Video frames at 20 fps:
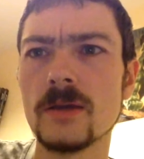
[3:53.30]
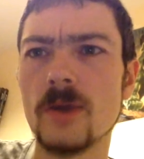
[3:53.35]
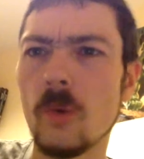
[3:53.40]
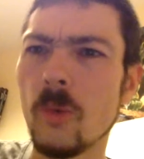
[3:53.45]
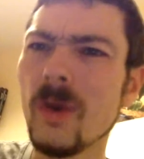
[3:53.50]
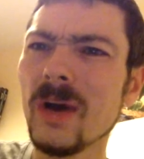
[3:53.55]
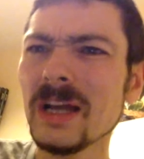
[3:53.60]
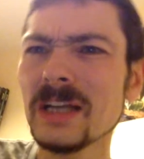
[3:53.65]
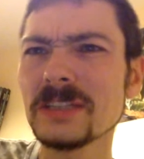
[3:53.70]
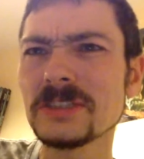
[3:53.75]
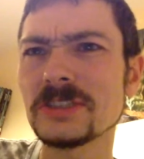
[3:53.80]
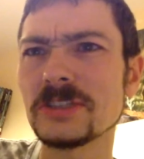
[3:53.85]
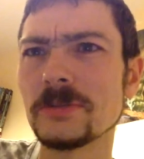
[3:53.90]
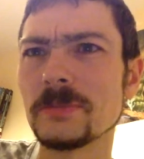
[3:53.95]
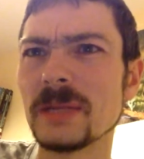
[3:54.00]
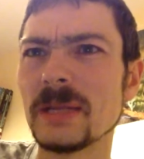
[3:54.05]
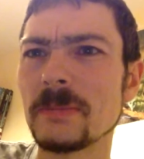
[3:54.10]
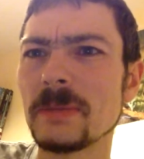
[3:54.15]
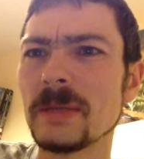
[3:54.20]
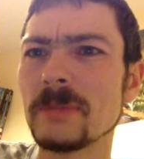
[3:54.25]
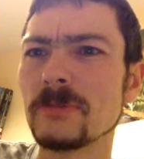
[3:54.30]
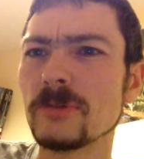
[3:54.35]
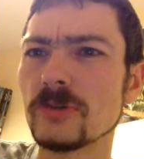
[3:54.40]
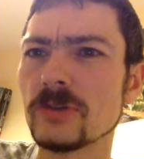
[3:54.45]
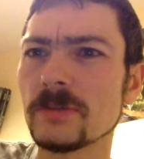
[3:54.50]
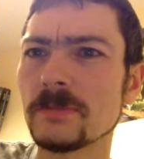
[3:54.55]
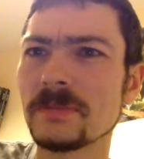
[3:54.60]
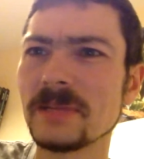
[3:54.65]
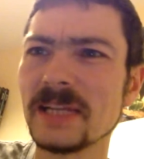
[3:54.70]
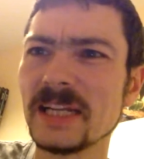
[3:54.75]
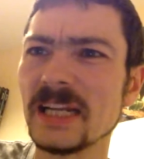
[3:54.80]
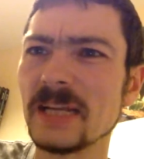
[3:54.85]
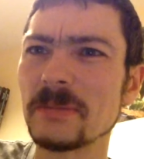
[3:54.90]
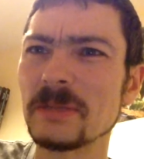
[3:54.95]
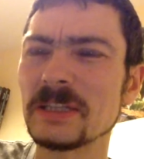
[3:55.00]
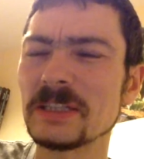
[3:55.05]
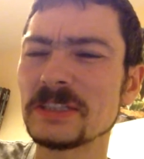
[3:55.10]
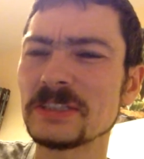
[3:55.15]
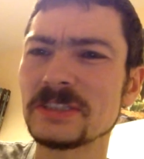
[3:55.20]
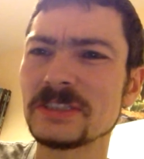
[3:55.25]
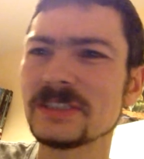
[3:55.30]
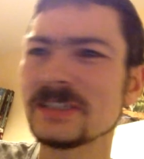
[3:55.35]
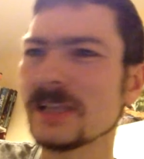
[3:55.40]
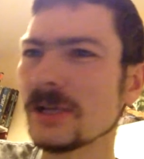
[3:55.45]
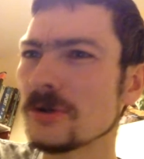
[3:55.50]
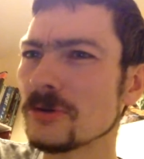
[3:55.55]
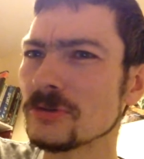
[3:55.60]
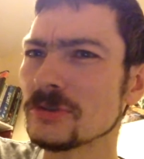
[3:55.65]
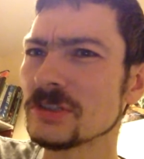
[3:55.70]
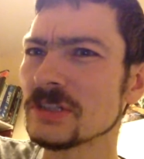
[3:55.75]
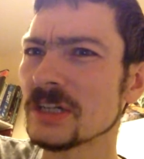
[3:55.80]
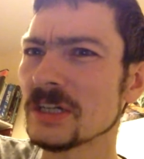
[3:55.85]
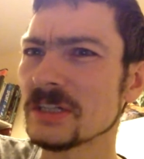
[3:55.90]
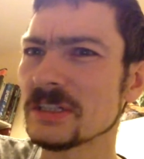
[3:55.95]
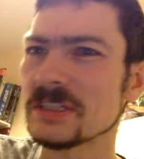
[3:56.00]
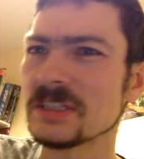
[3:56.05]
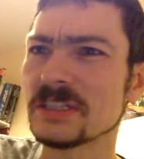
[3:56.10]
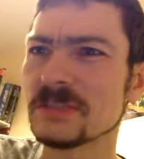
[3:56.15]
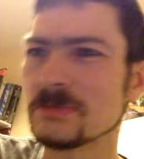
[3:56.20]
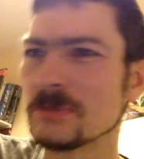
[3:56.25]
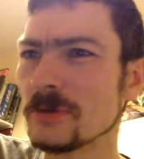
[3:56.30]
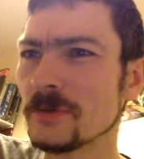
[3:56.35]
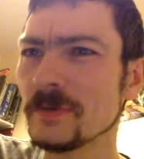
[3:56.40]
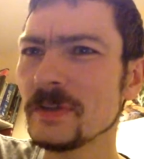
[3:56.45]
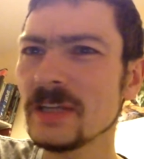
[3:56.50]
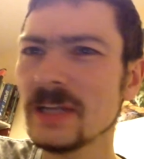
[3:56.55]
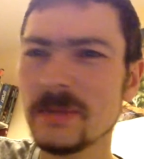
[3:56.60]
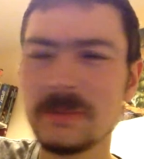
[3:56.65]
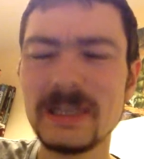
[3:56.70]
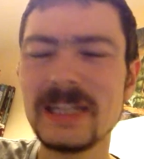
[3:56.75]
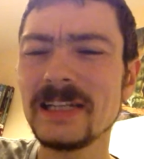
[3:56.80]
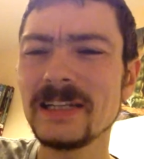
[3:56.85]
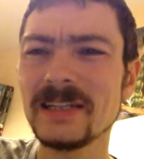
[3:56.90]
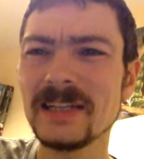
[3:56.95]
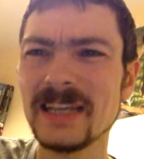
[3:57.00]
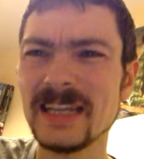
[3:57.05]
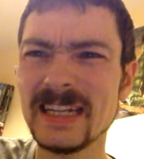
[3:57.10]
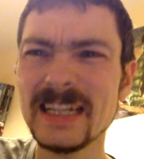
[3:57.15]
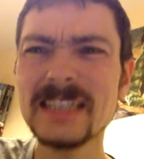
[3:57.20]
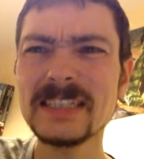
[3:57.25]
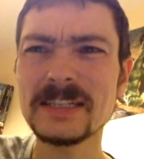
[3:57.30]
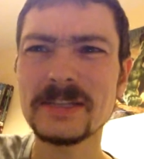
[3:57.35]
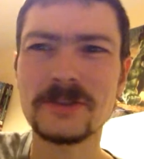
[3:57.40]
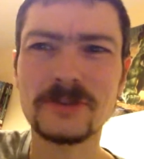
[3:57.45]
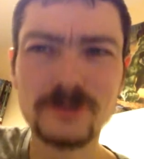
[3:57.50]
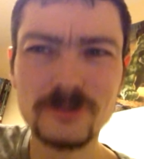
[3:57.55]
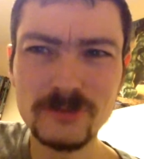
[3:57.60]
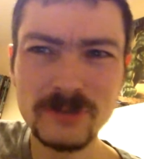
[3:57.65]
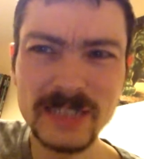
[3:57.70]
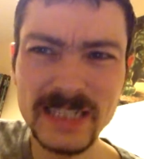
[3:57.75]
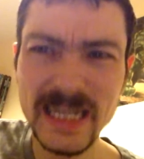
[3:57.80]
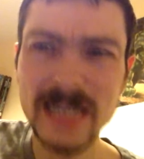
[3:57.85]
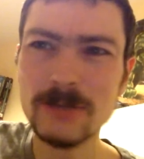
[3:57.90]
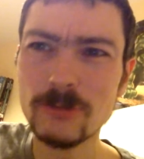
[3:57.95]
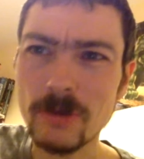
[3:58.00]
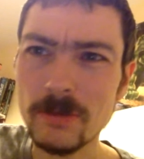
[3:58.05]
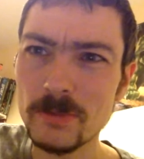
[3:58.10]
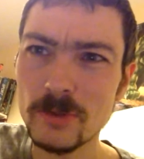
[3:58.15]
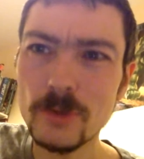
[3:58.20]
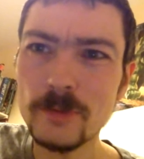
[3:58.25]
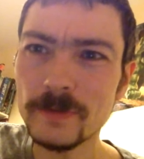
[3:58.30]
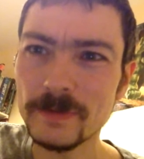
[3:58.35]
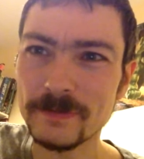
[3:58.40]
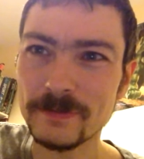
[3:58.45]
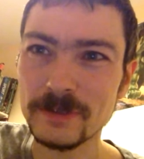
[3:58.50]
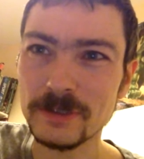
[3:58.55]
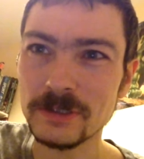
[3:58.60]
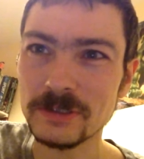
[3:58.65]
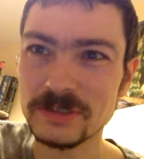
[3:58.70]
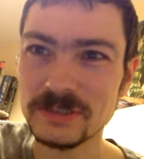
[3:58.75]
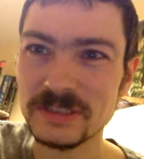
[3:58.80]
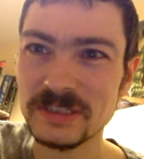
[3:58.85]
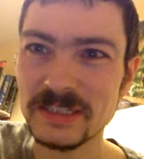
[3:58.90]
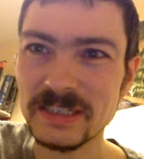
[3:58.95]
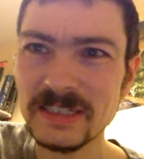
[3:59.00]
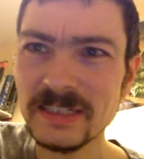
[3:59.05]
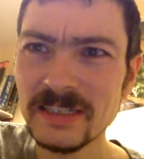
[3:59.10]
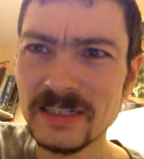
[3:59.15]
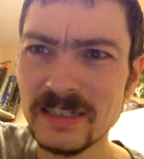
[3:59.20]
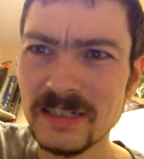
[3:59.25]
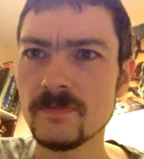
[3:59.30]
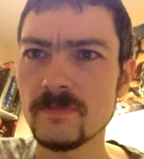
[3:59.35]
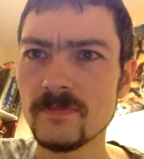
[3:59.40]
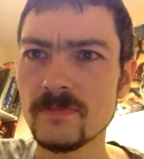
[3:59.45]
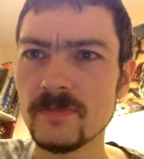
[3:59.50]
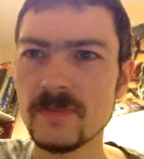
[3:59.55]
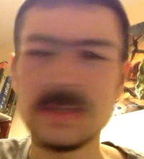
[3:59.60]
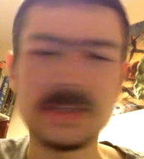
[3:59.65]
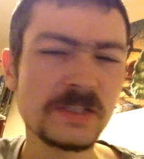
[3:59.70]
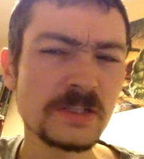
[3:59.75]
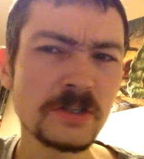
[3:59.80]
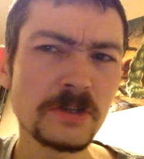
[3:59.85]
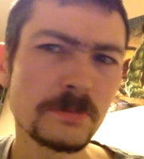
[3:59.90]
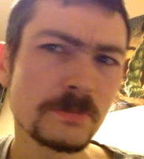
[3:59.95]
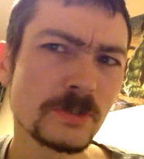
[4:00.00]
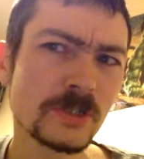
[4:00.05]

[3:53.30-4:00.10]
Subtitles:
Why are so many people complaining about the slow start to this movie? I mean, it is a 3-hour movie, for God's sake. Is it not